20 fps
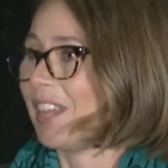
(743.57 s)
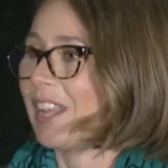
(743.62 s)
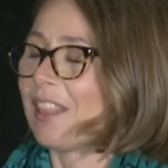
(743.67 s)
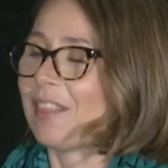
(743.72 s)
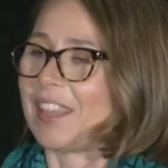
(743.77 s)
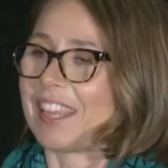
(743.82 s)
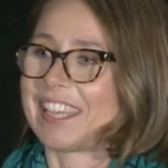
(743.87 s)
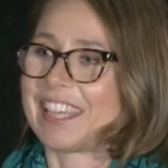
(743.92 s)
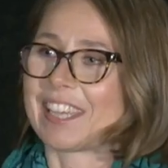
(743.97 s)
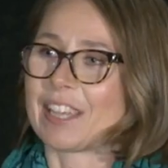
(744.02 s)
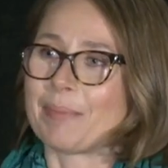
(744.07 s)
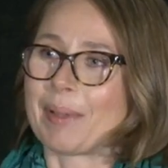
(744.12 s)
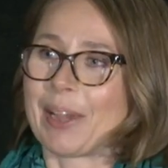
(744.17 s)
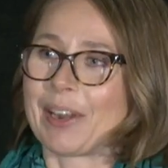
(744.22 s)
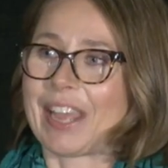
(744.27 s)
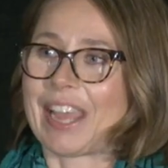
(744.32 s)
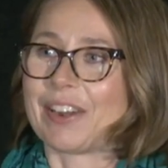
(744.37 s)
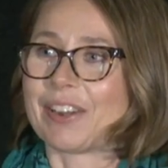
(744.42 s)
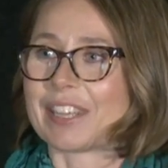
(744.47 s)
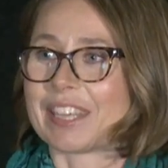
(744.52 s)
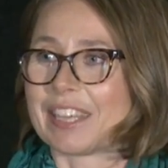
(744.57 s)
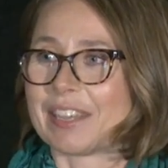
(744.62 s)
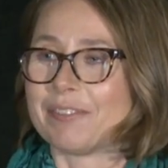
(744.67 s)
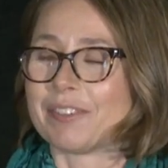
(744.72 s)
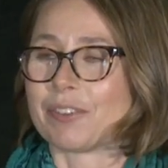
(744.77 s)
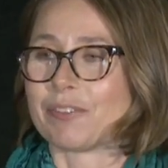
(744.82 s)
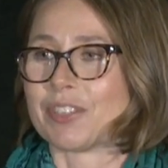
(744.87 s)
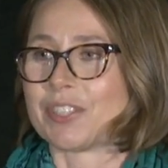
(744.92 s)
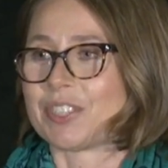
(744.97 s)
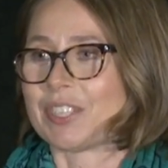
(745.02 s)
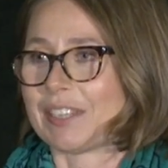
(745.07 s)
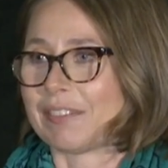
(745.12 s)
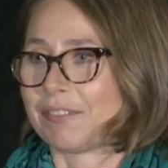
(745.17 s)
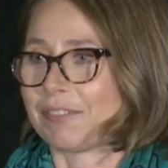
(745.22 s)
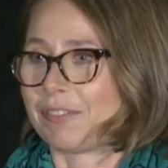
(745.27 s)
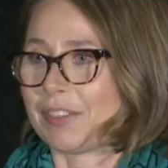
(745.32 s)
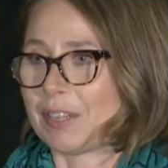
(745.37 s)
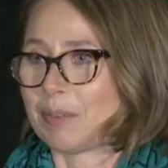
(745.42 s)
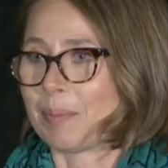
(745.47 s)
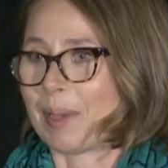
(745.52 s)
thinking about how to give and receive
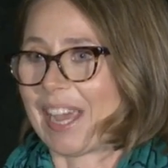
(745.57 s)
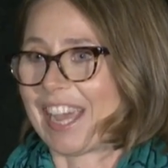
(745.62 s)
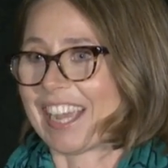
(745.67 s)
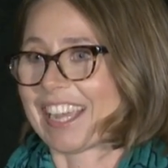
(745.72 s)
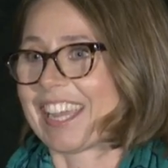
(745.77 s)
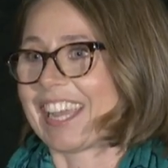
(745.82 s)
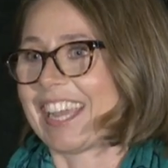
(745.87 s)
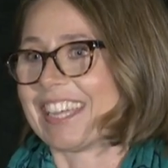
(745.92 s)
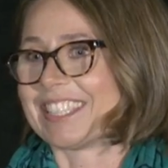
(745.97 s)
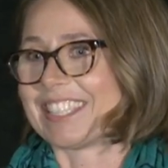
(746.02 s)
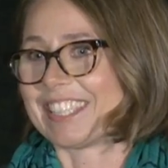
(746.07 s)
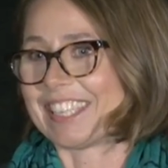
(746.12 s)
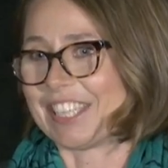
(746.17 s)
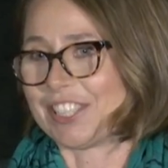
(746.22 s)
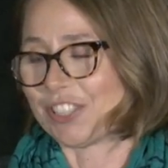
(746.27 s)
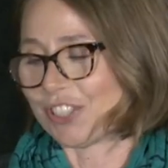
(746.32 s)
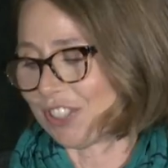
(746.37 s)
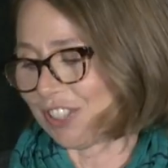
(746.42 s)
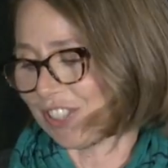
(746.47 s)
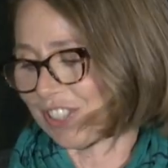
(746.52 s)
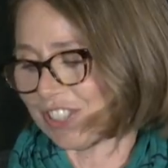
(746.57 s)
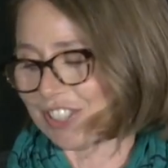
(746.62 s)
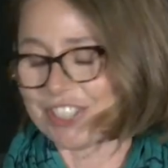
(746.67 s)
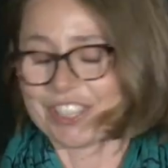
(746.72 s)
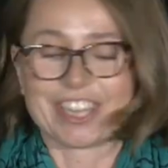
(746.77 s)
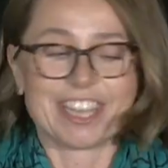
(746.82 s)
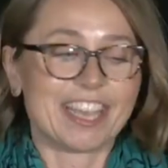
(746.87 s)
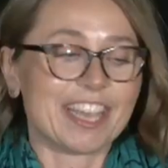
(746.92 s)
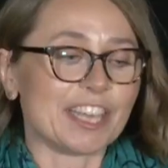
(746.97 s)
feedback as teachers.